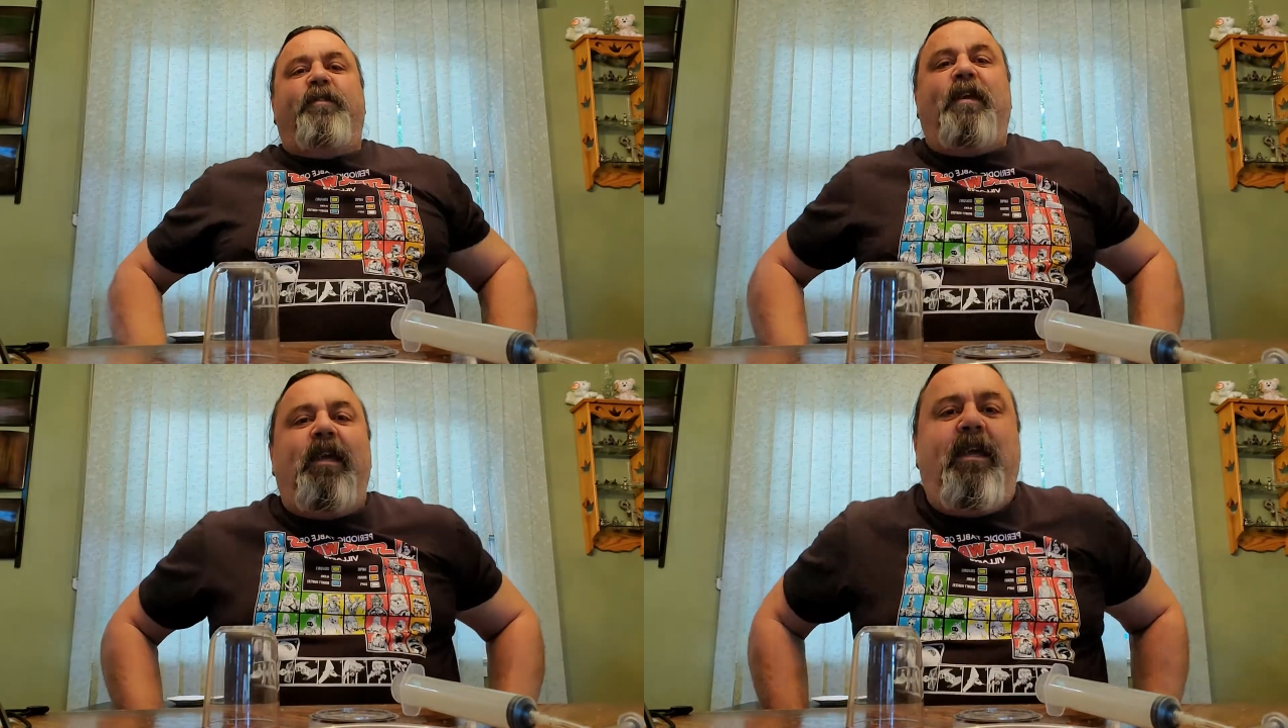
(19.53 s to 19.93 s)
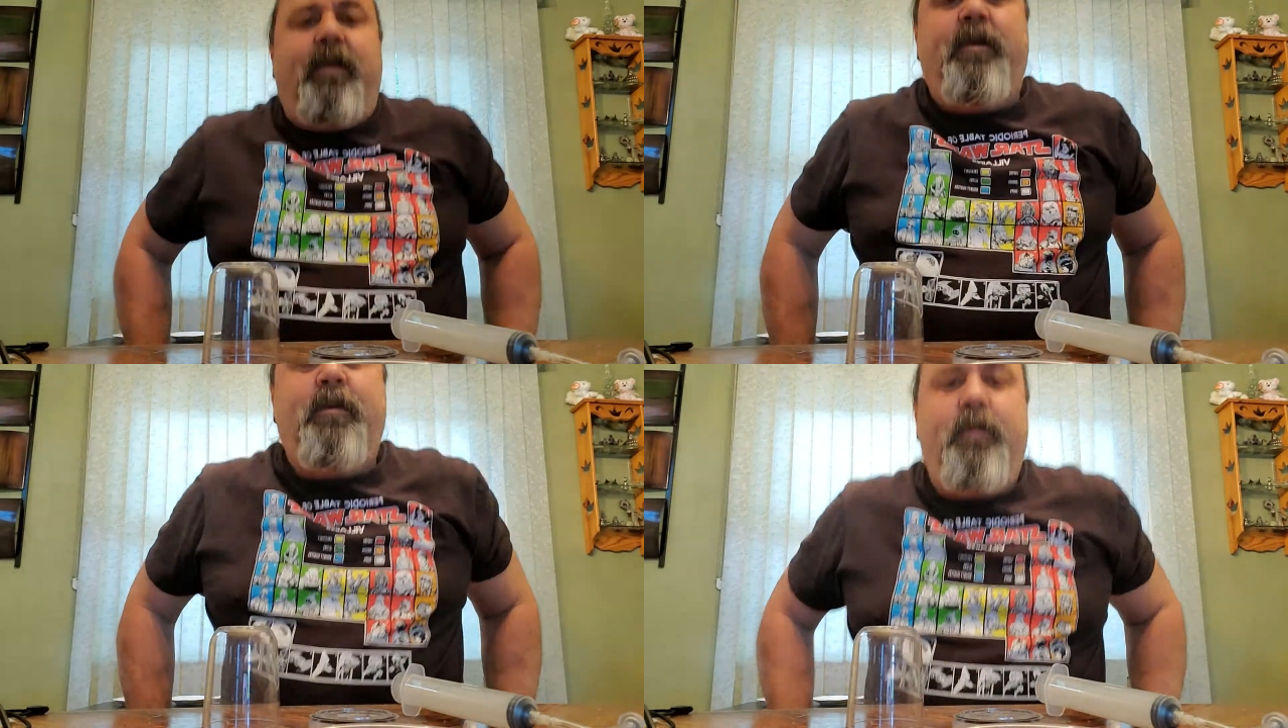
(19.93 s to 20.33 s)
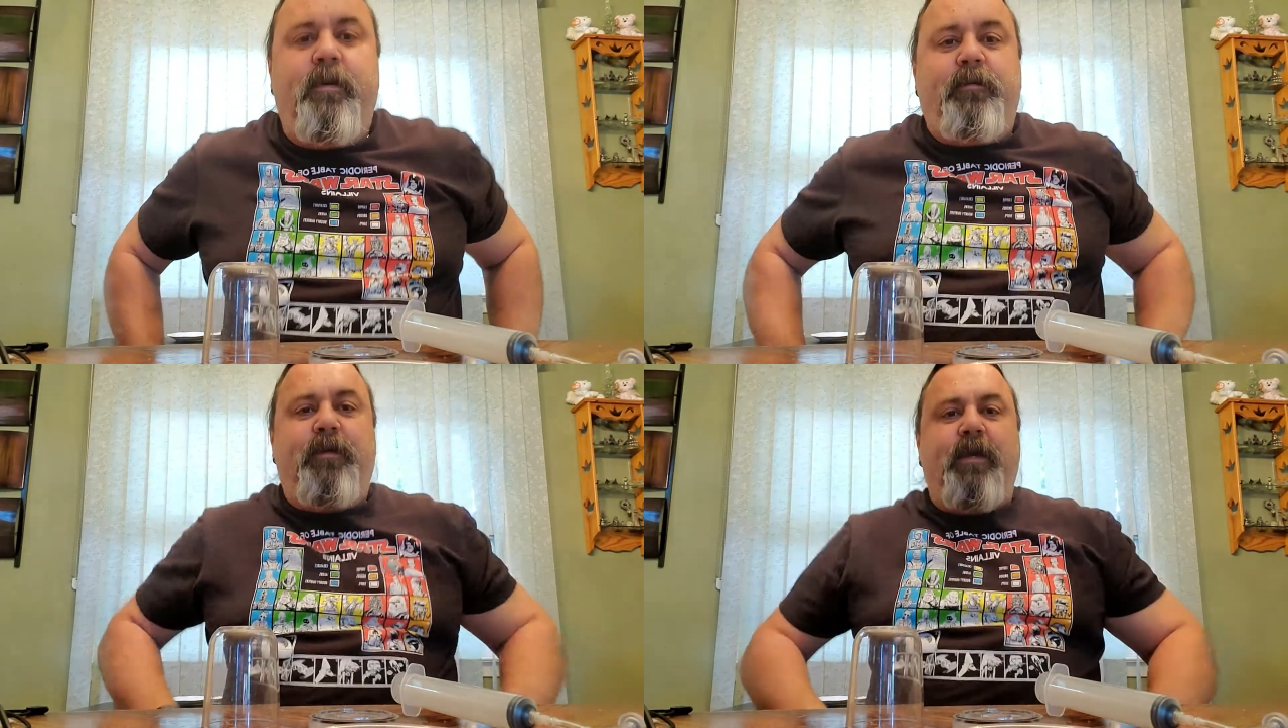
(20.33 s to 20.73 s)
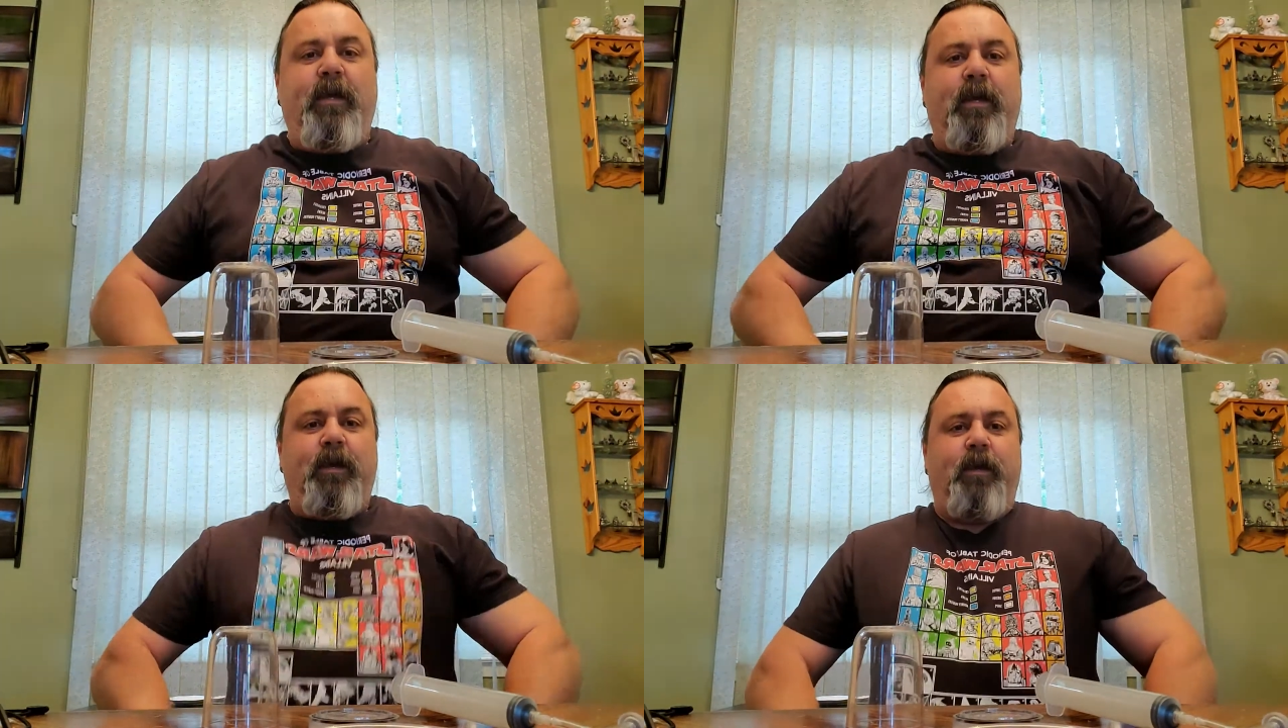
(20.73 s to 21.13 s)
T.
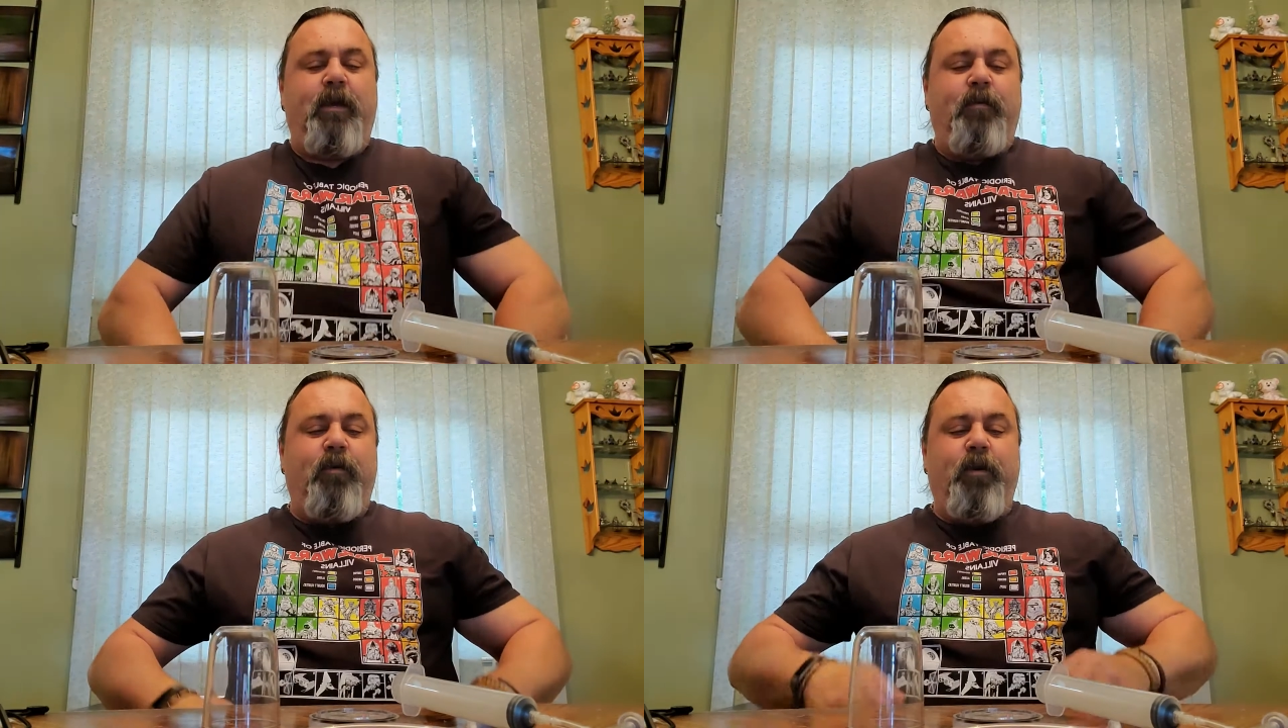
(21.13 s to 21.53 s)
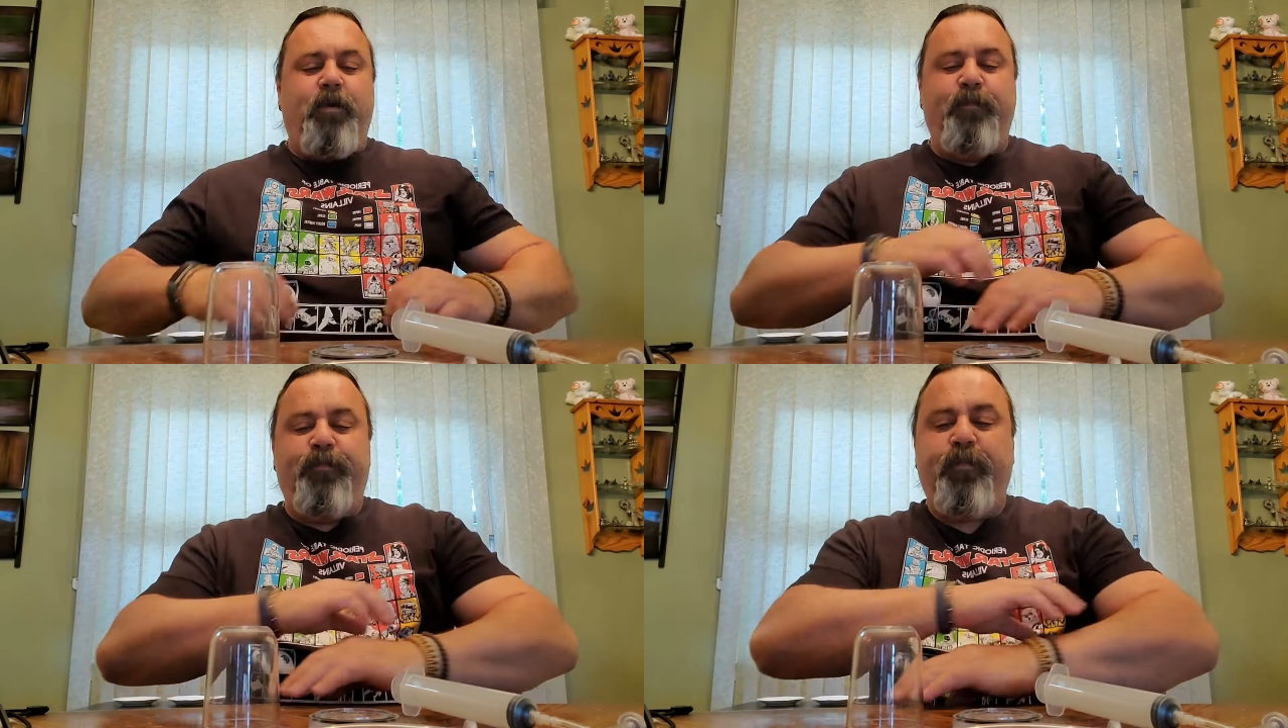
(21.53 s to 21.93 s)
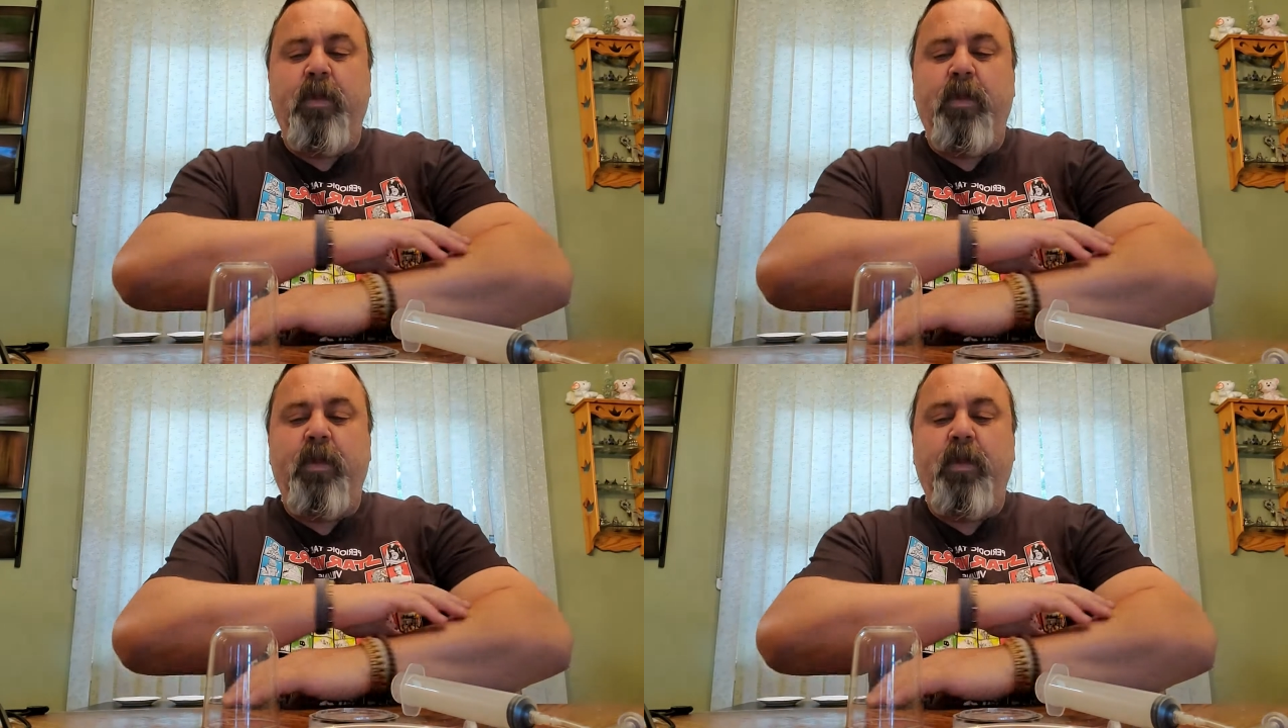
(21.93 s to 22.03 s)
Okay, how are you?